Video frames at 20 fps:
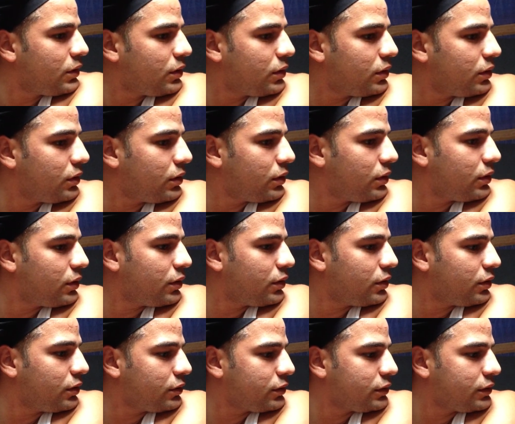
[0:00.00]

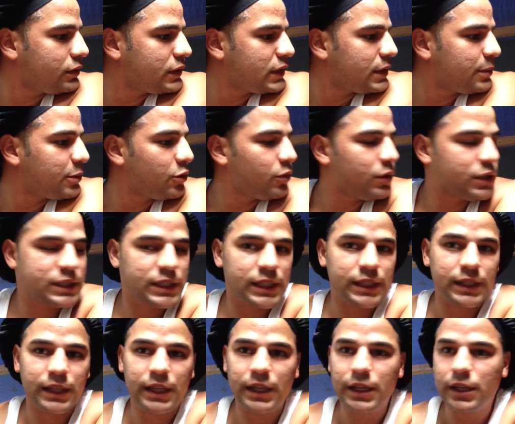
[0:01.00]
Tell me what y'all
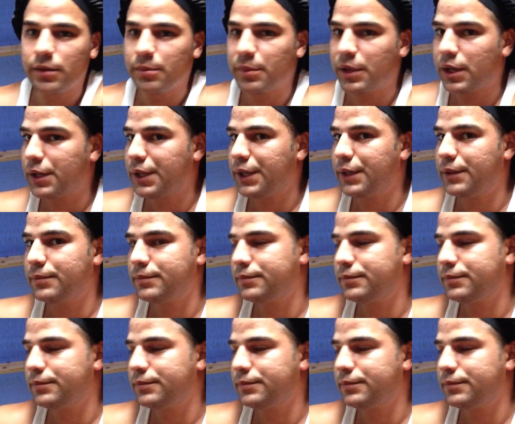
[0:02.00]
think about it.